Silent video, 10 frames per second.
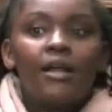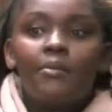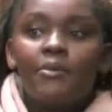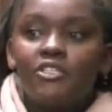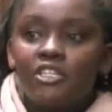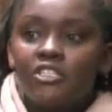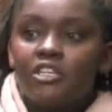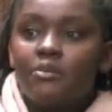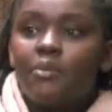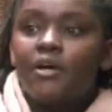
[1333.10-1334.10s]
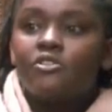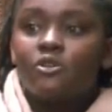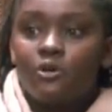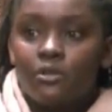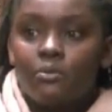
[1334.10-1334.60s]
climate change impacts
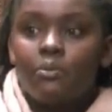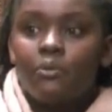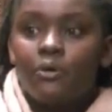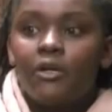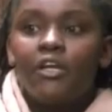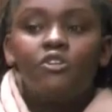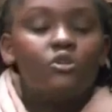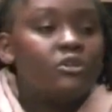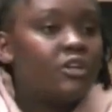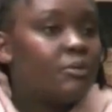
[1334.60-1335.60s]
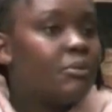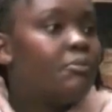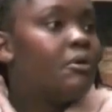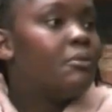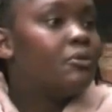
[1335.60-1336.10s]
on the poor and to educate
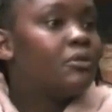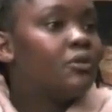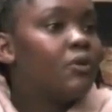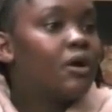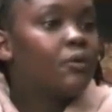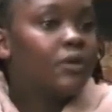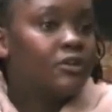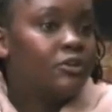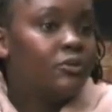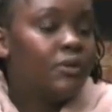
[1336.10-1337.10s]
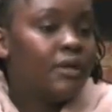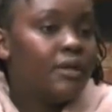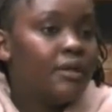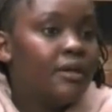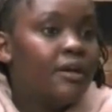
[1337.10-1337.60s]
people about the work we are doing.
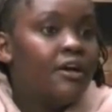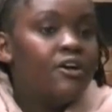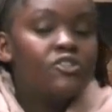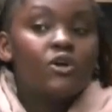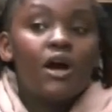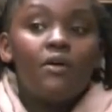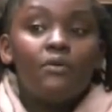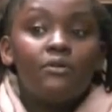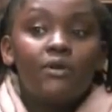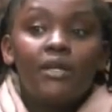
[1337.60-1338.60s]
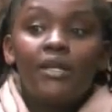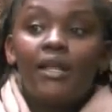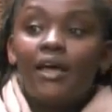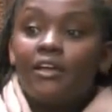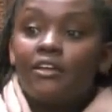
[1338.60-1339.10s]
So I would really
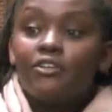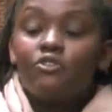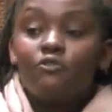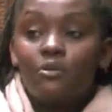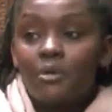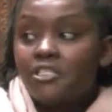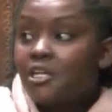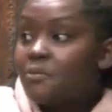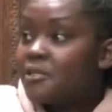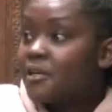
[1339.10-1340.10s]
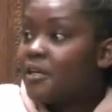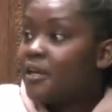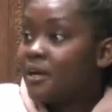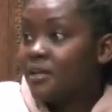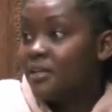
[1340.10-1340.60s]
like to form a chapter here
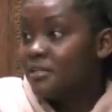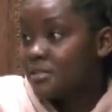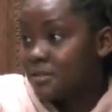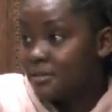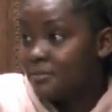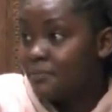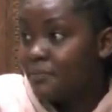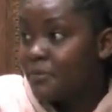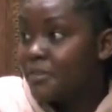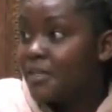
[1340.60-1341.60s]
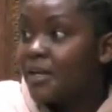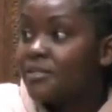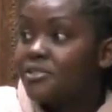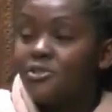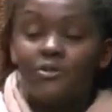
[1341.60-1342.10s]
at Eastern
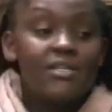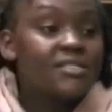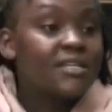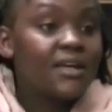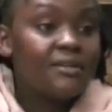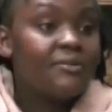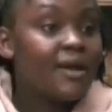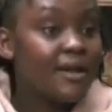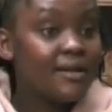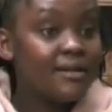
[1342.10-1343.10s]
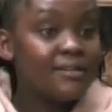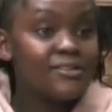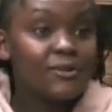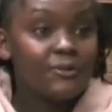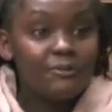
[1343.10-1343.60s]
that students can run.
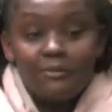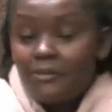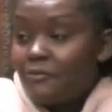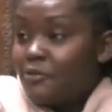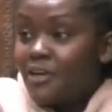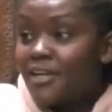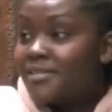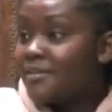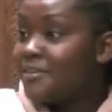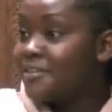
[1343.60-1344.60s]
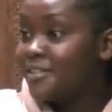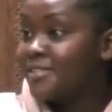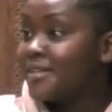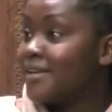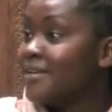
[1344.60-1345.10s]
So if you guys are
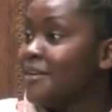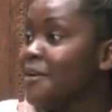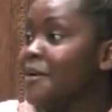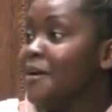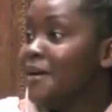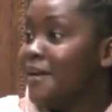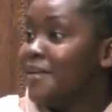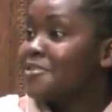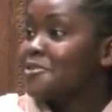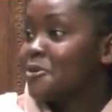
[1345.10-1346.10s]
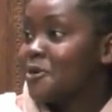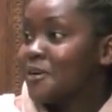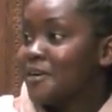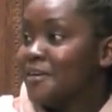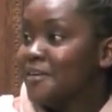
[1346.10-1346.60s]
interested, let's talk